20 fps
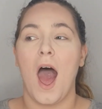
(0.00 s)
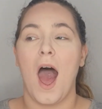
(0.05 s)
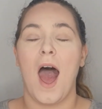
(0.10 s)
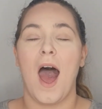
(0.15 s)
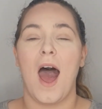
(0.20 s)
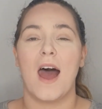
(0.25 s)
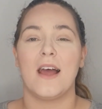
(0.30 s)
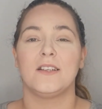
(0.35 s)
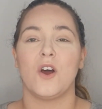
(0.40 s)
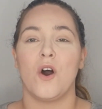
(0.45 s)

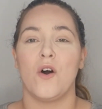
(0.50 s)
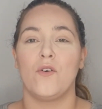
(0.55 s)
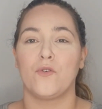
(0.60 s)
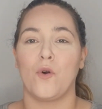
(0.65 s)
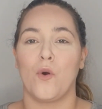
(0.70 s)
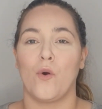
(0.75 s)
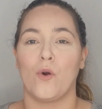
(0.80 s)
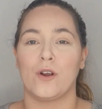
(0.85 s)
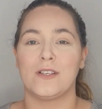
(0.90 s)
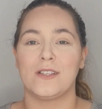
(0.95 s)
And of
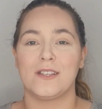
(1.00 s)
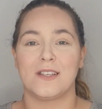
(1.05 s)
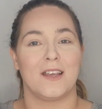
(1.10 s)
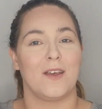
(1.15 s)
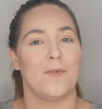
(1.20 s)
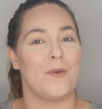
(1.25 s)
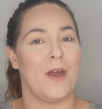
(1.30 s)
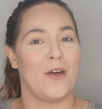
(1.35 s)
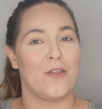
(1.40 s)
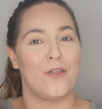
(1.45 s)
course,
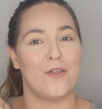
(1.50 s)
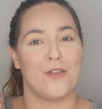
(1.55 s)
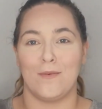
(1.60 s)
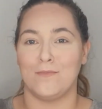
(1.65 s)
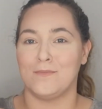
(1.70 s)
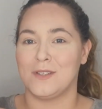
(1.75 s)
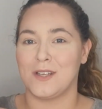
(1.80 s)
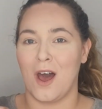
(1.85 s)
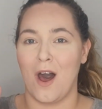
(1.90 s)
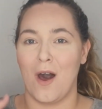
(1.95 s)
give me a
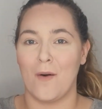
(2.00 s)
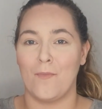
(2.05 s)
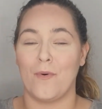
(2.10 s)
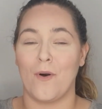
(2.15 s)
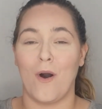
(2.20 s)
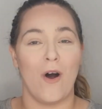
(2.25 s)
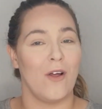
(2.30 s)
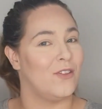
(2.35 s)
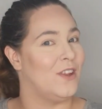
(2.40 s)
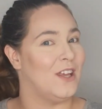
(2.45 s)
thumbs up
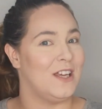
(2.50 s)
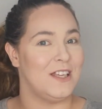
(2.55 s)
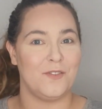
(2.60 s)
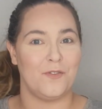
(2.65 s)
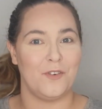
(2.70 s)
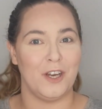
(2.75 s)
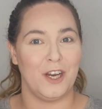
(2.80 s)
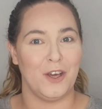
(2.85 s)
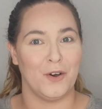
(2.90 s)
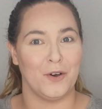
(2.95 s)
on this
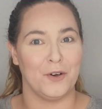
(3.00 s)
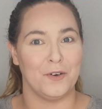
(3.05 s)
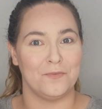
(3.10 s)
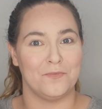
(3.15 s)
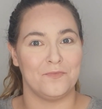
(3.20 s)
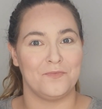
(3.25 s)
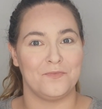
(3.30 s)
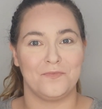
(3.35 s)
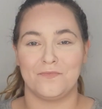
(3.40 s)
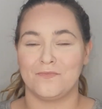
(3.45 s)
video.